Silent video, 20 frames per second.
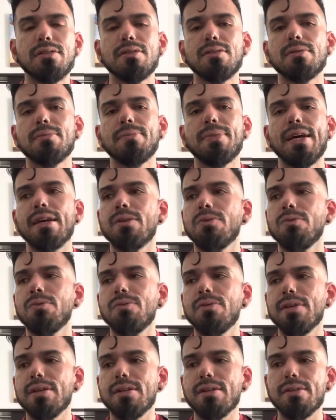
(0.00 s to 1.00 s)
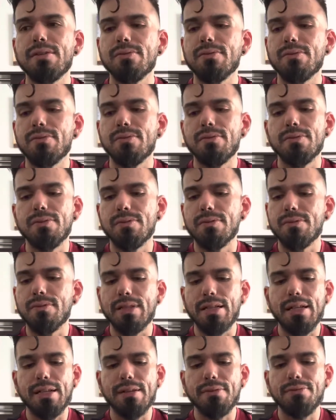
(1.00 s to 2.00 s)
back when
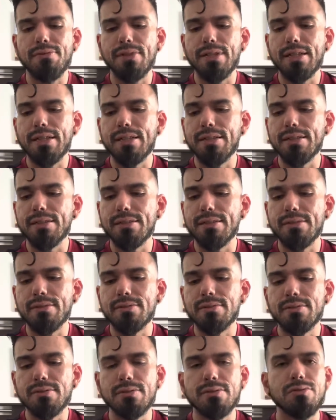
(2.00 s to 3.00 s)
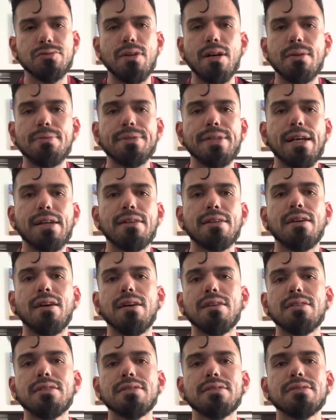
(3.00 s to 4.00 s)
I freaking dropped out of
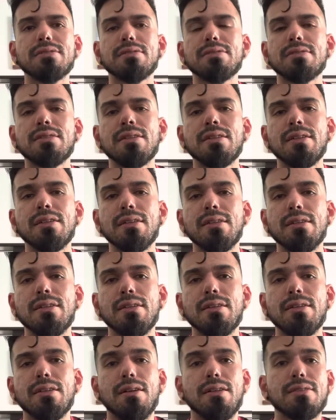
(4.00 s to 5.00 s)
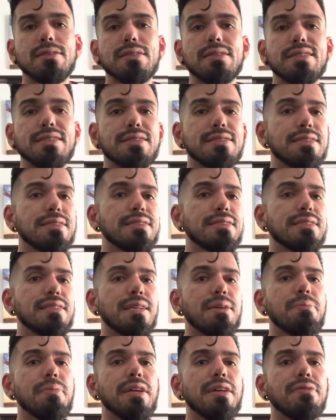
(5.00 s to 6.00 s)
college, and all the decisions I
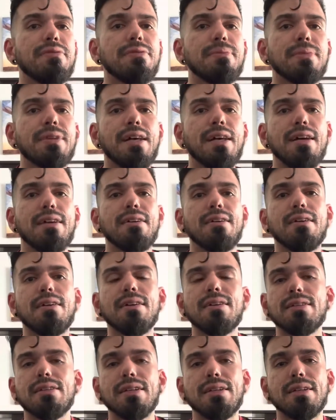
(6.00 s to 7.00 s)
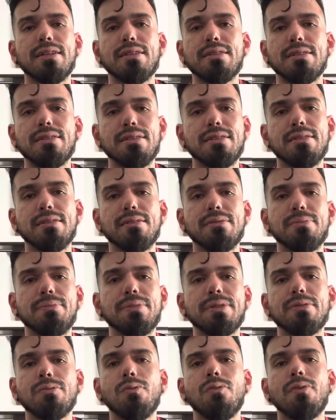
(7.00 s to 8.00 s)
made from then on, it could have
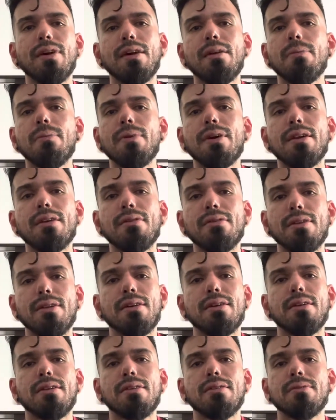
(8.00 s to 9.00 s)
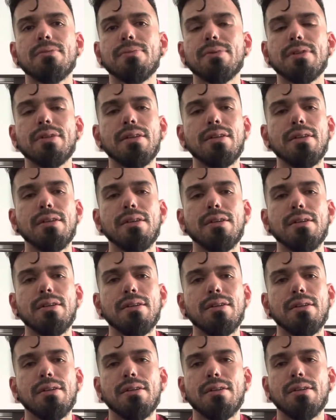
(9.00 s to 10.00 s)
been way better right now, but
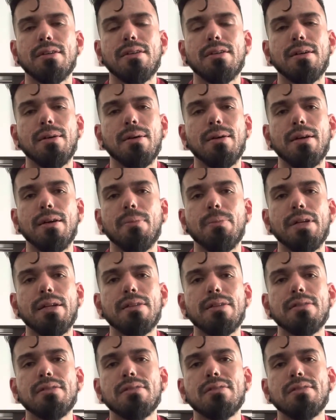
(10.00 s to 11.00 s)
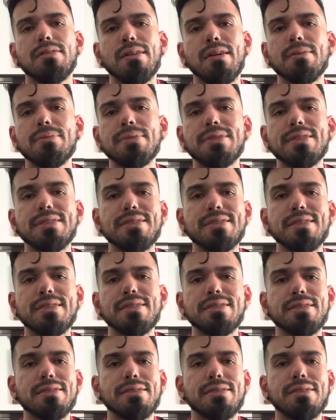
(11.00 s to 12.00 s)
I made dumb
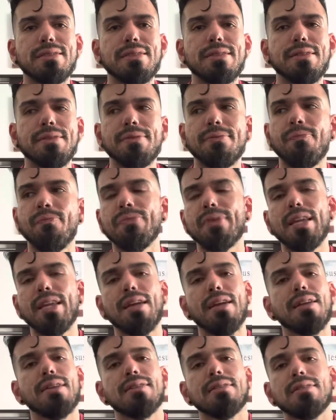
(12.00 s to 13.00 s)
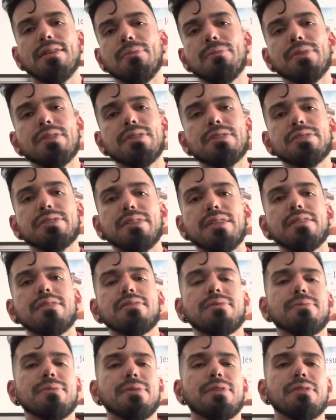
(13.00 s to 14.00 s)
decisions, and I'm gonna share
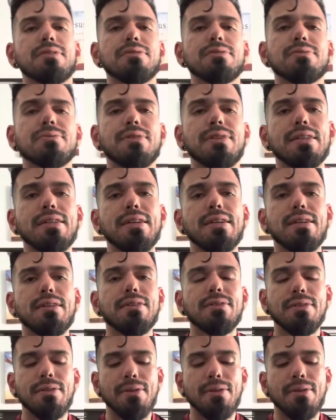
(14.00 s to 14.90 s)
some of those right now.